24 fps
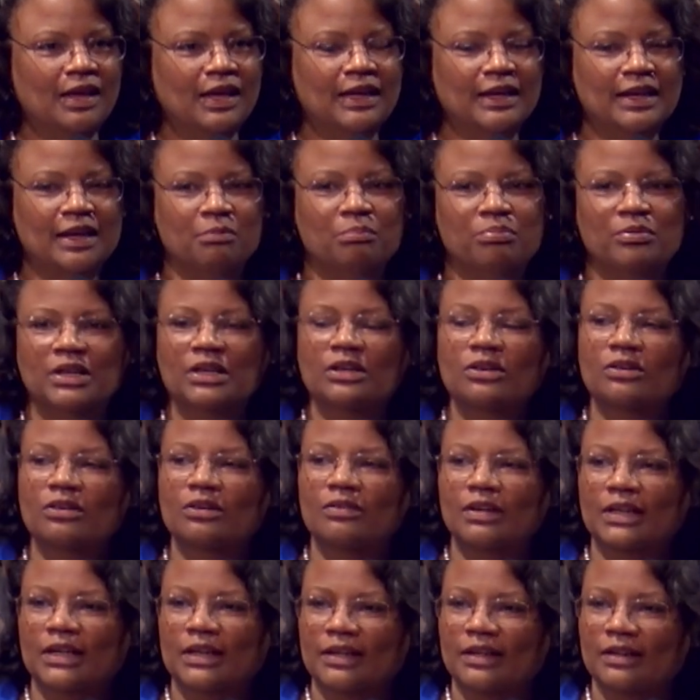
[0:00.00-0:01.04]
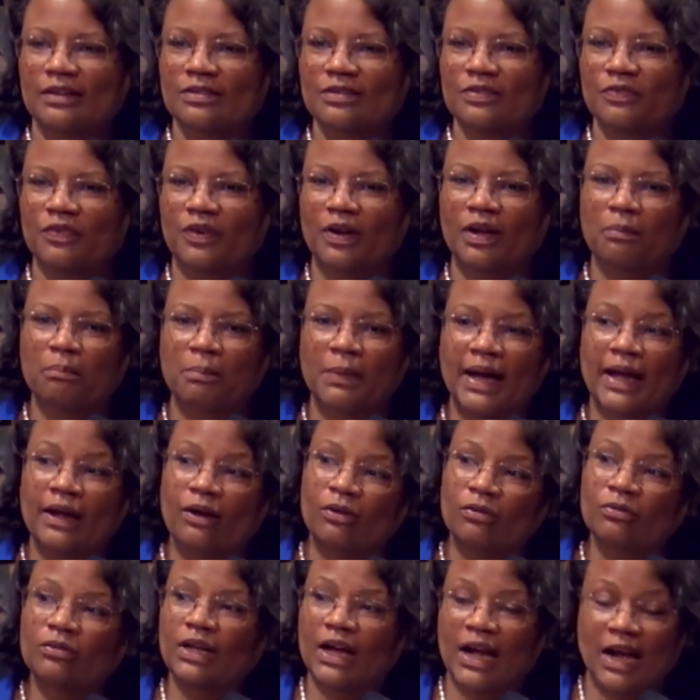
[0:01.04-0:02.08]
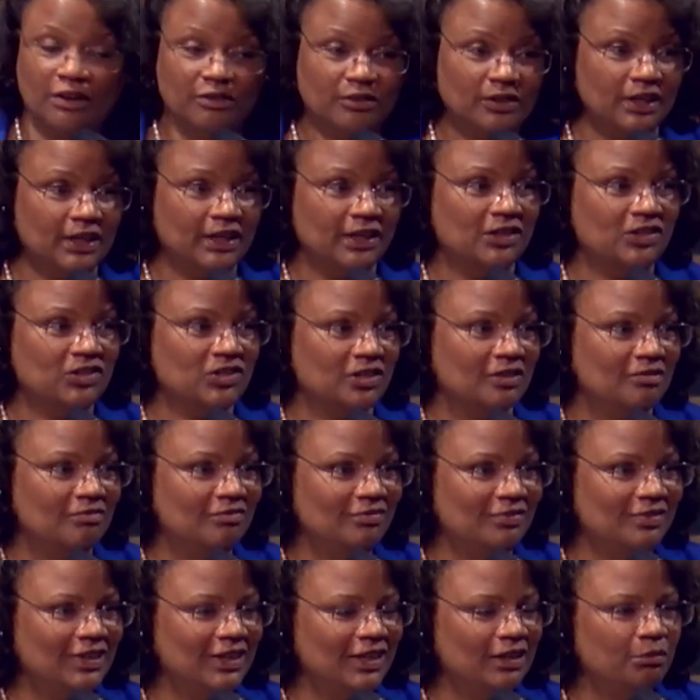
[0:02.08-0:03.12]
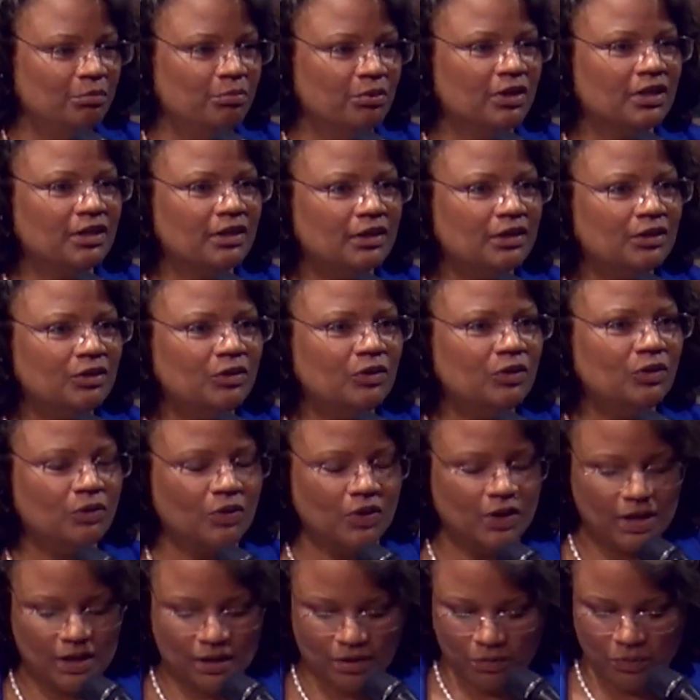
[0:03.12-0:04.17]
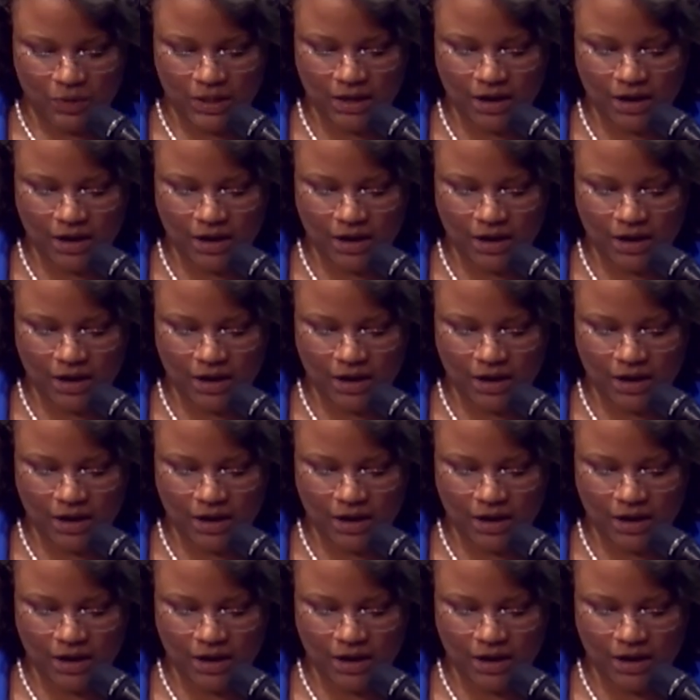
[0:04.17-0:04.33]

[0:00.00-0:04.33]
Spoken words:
And I bring you greetings from my own congregation in Brooklyn, New York.